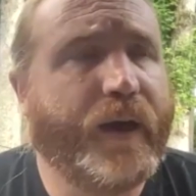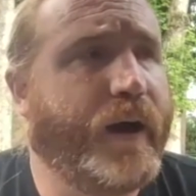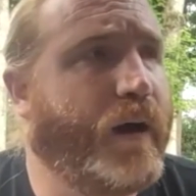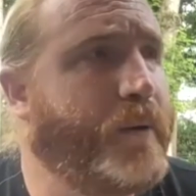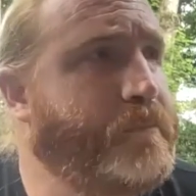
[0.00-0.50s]

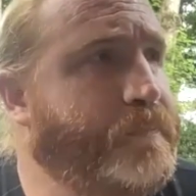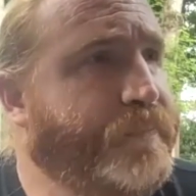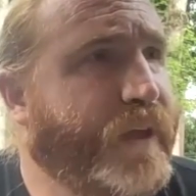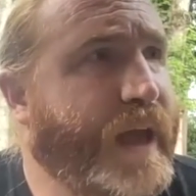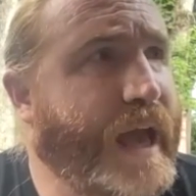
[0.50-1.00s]
Um,
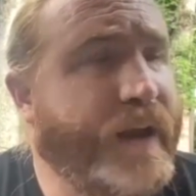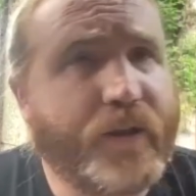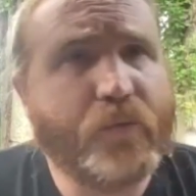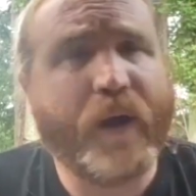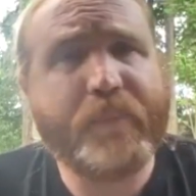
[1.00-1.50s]
and
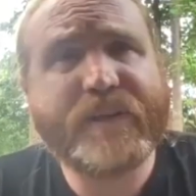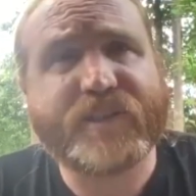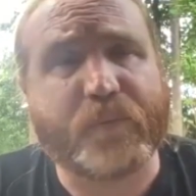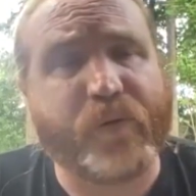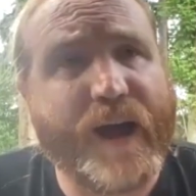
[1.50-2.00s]
you might be
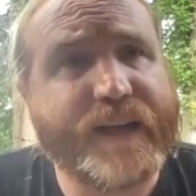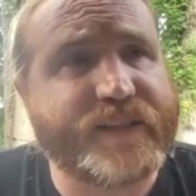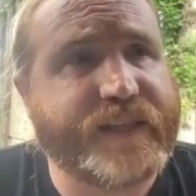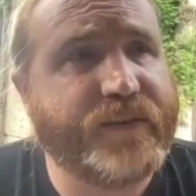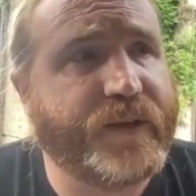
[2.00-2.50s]

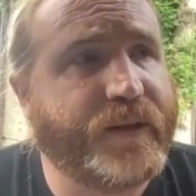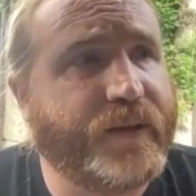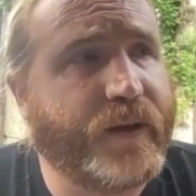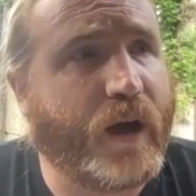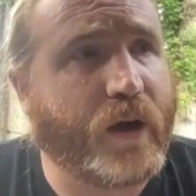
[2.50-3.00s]
surprised
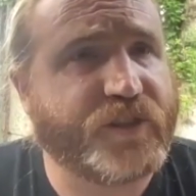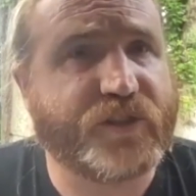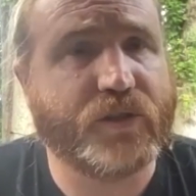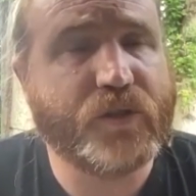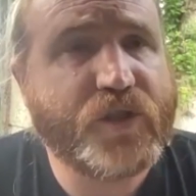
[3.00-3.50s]
given our
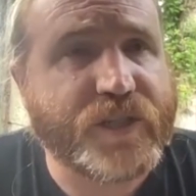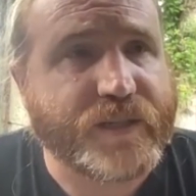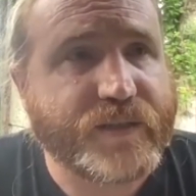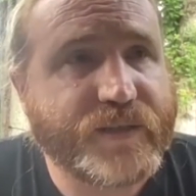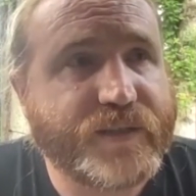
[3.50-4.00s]

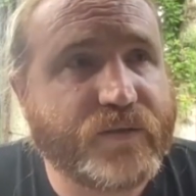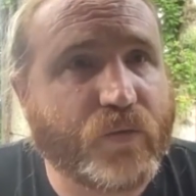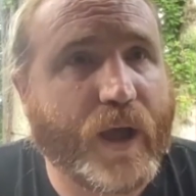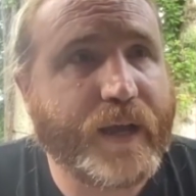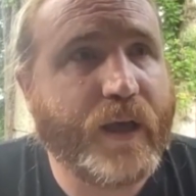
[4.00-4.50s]
solutions,
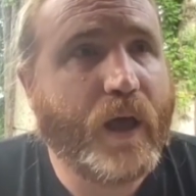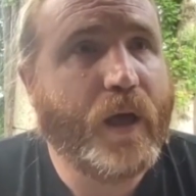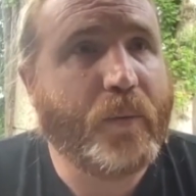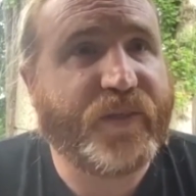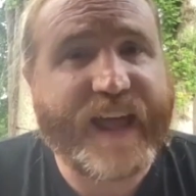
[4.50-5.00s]
right?
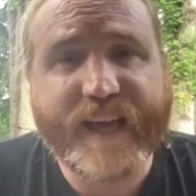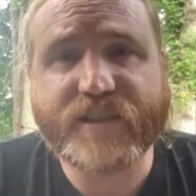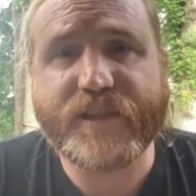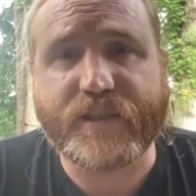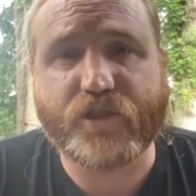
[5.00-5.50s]
But that
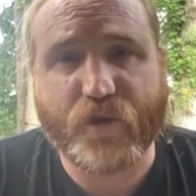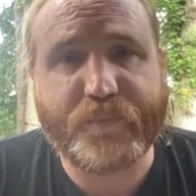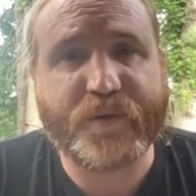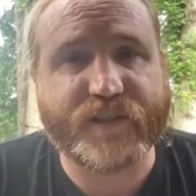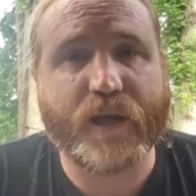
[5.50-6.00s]
actually
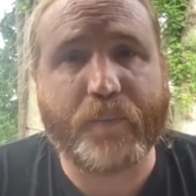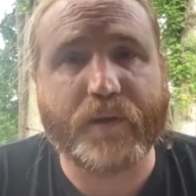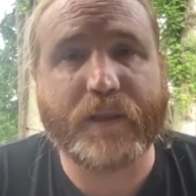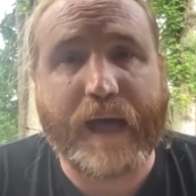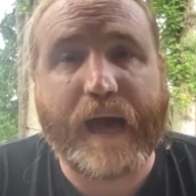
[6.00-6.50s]
tripped us up a
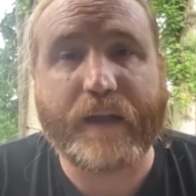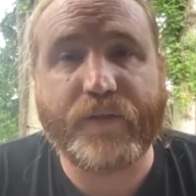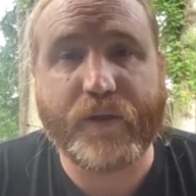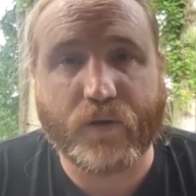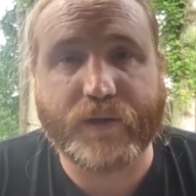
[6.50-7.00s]
lot in
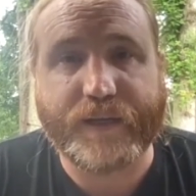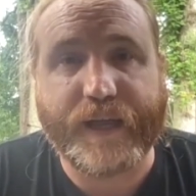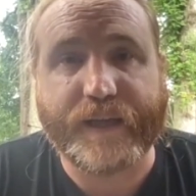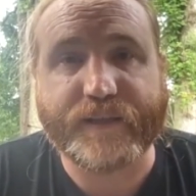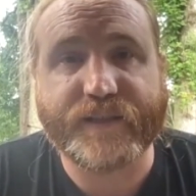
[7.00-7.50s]
the early
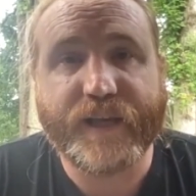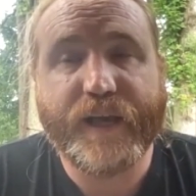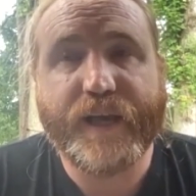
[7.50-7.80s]
days